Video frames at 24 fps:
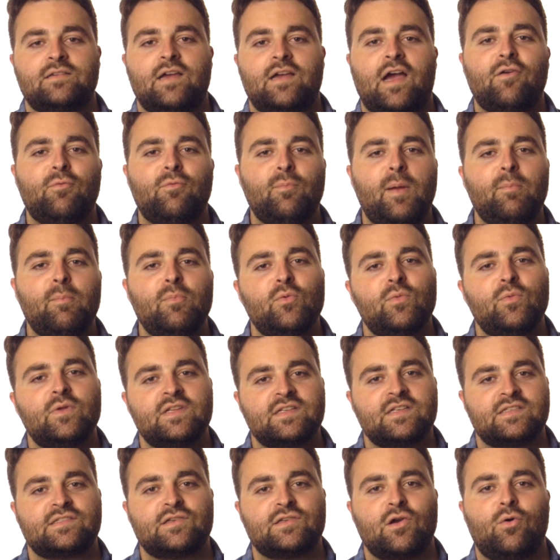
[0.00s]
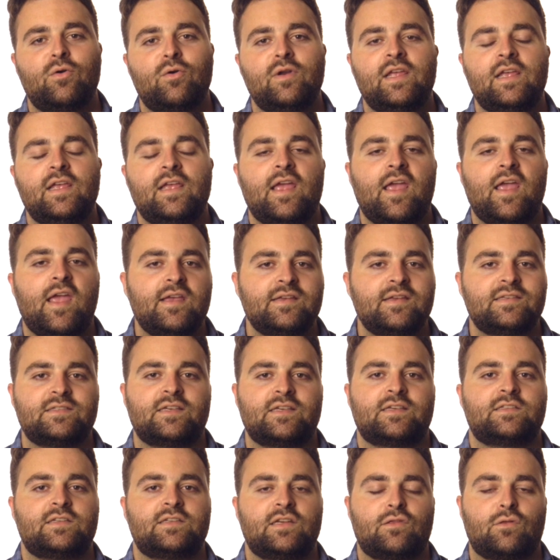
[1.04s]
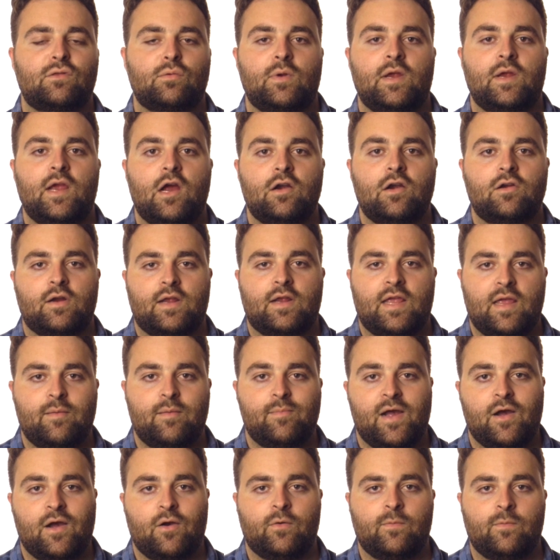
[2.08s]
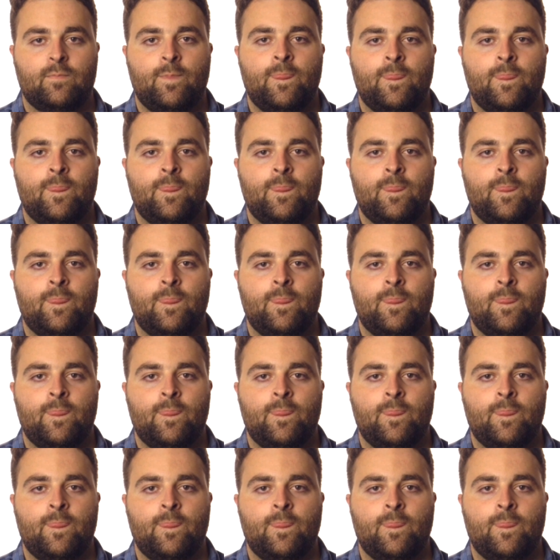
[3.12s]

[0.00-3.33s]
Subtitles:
I remember when the Sony A6300 came out.